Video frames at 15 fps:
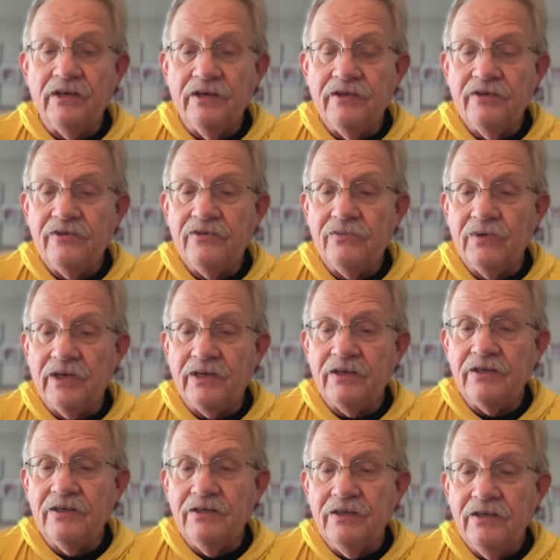is
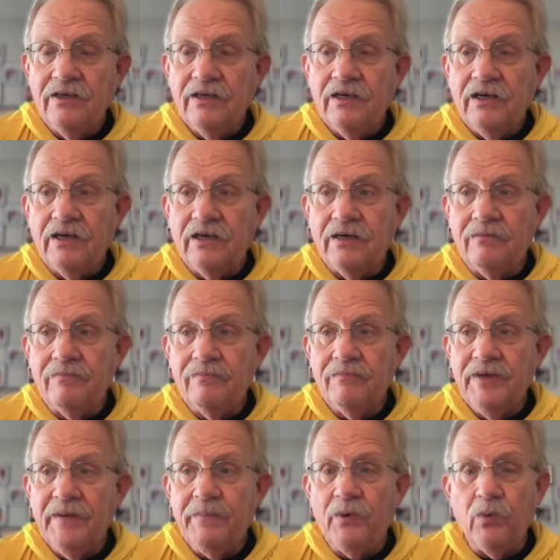what um,
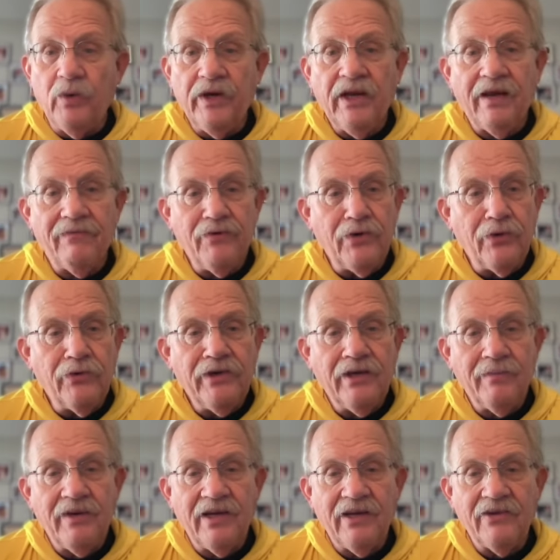people would have known
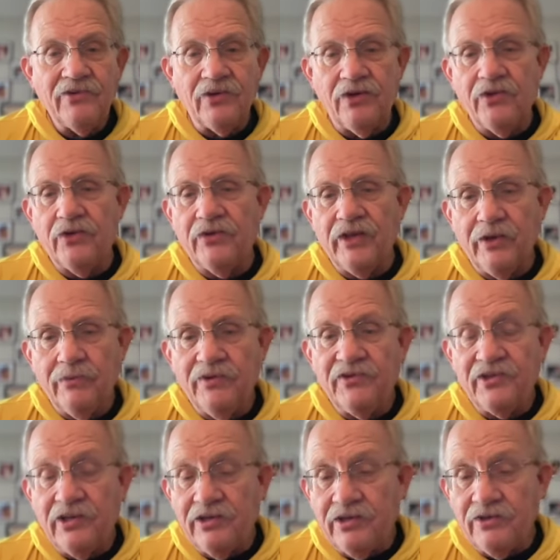him as, although they would
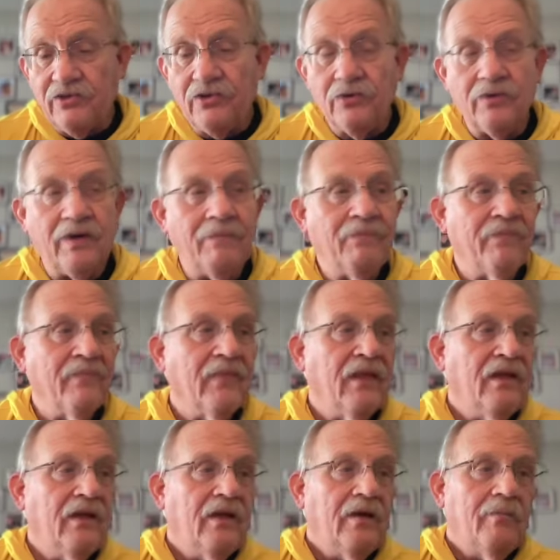say Yeshua.
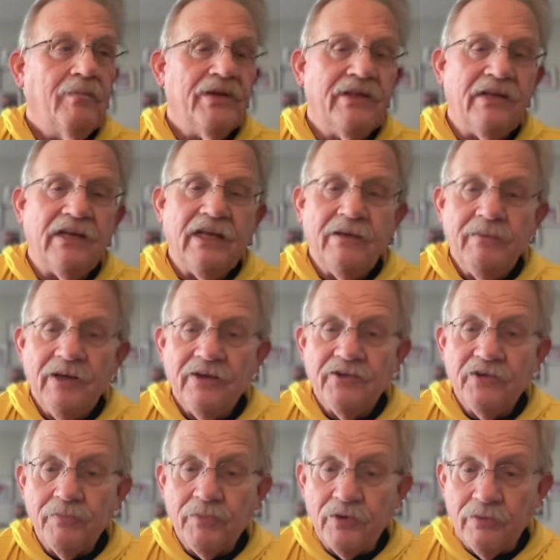But the name
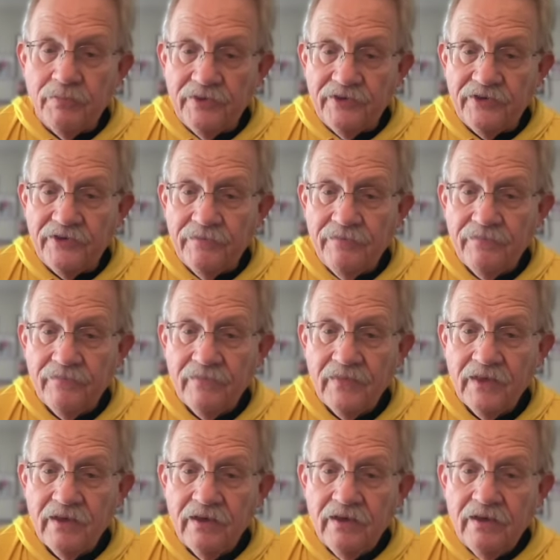has a purpose.
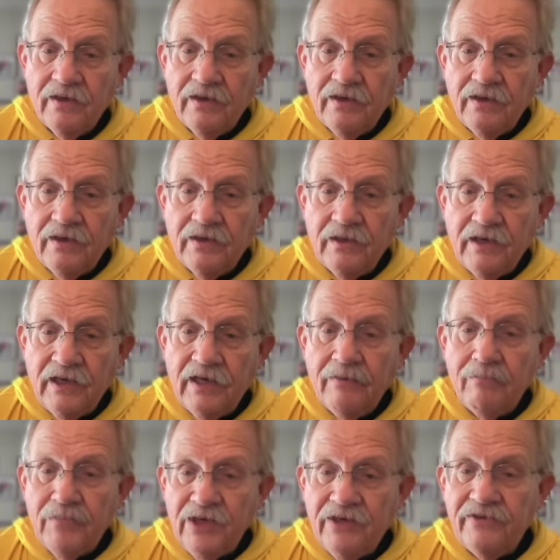The
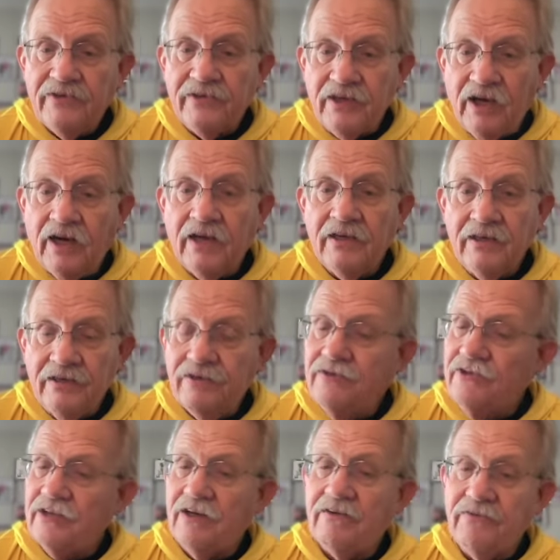name means God
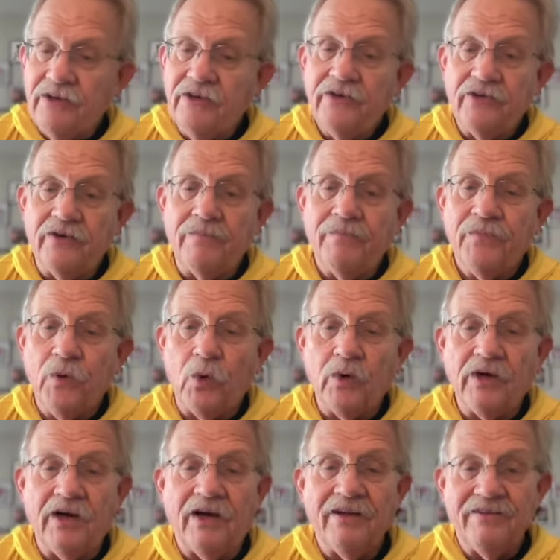is salvation
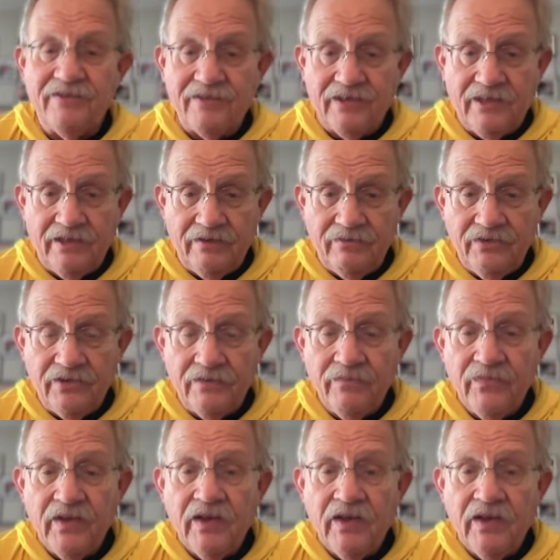or God saves.